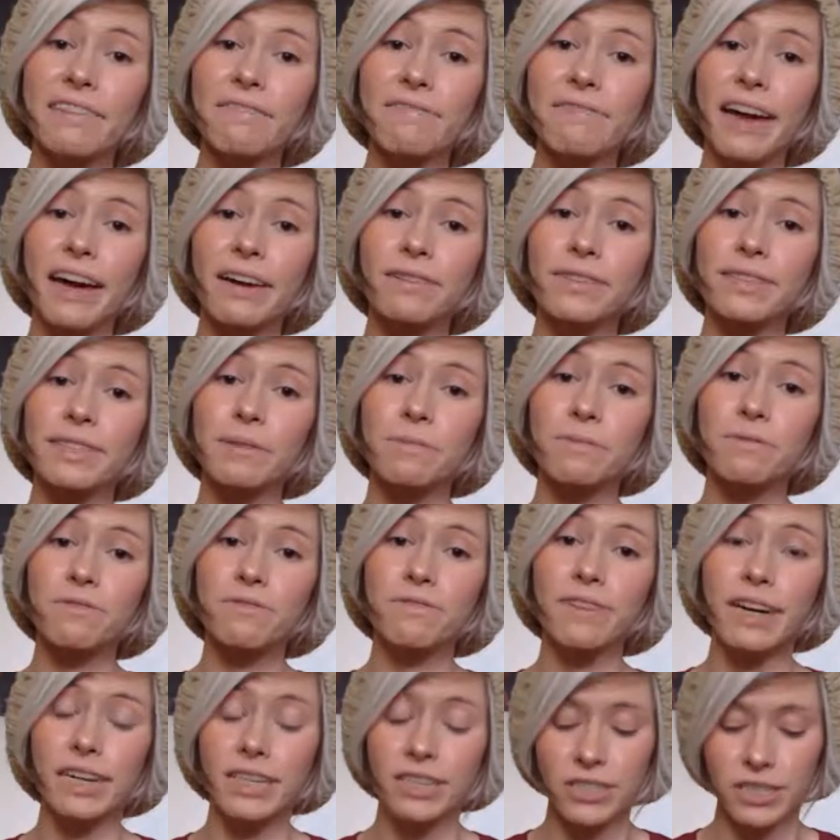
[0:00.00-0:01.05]
found some
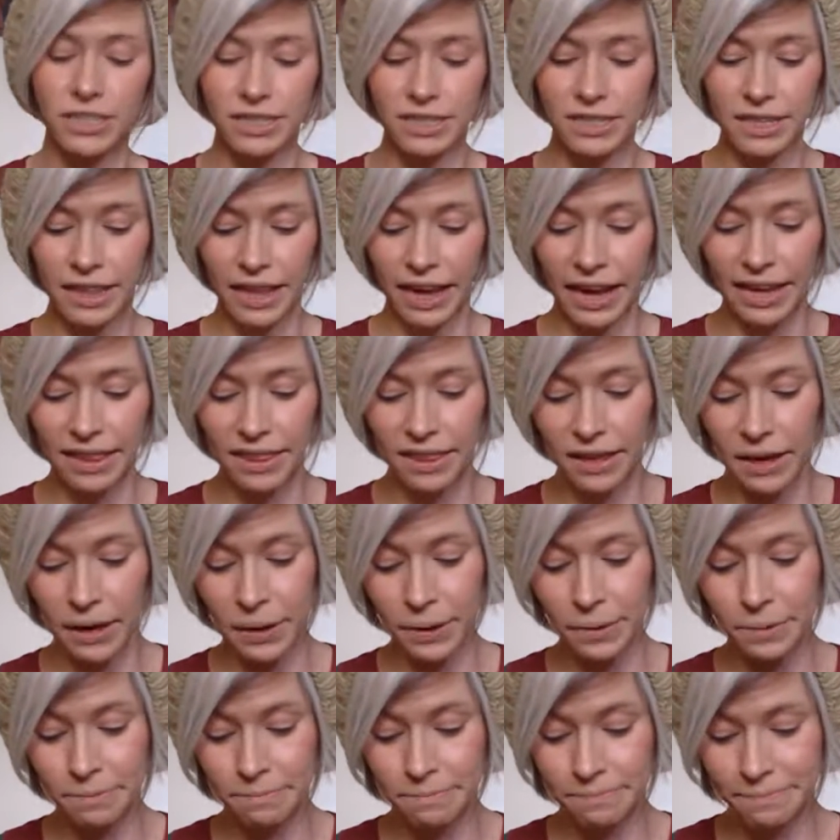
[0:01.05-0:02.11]
function to that, though.